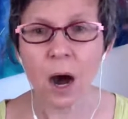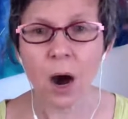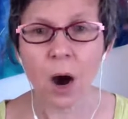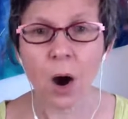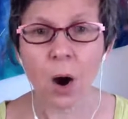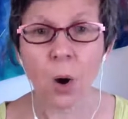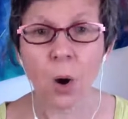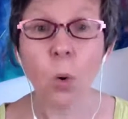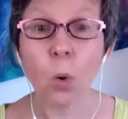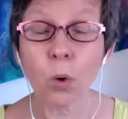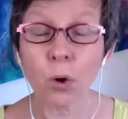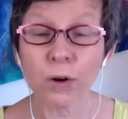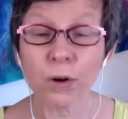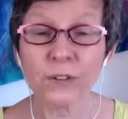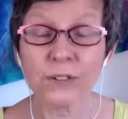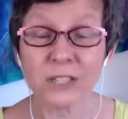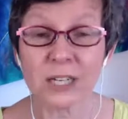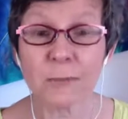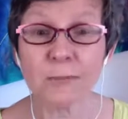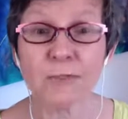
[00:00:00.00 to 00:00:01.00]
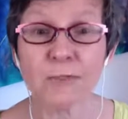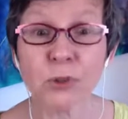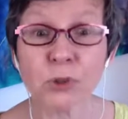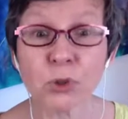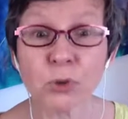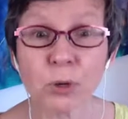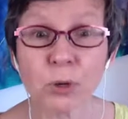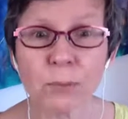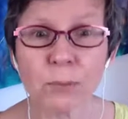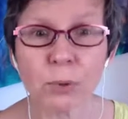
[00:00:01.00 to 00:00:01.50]
Or if it's in a
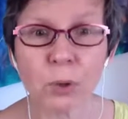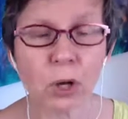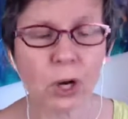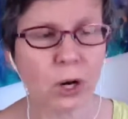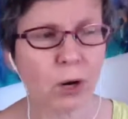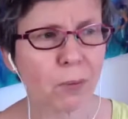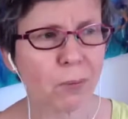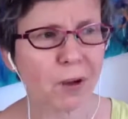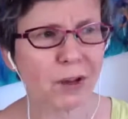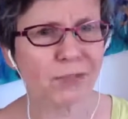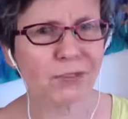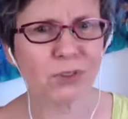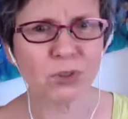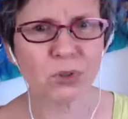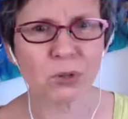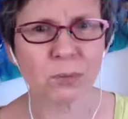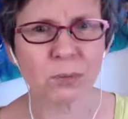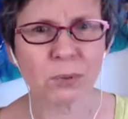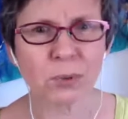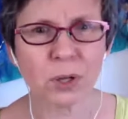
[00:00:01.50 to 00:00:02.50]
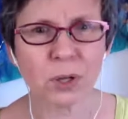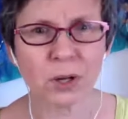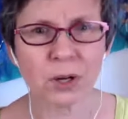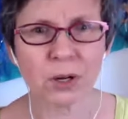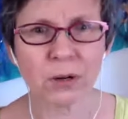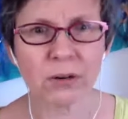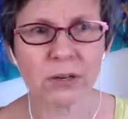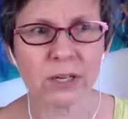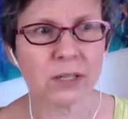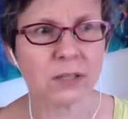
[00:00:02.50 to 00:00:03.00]
future employer, my future
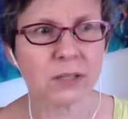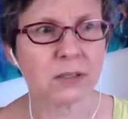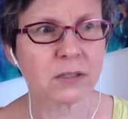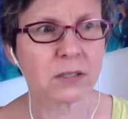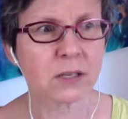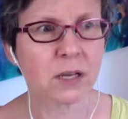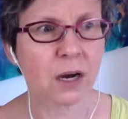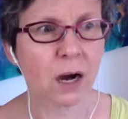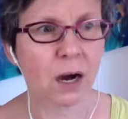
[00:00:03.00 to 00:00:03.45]
employer is,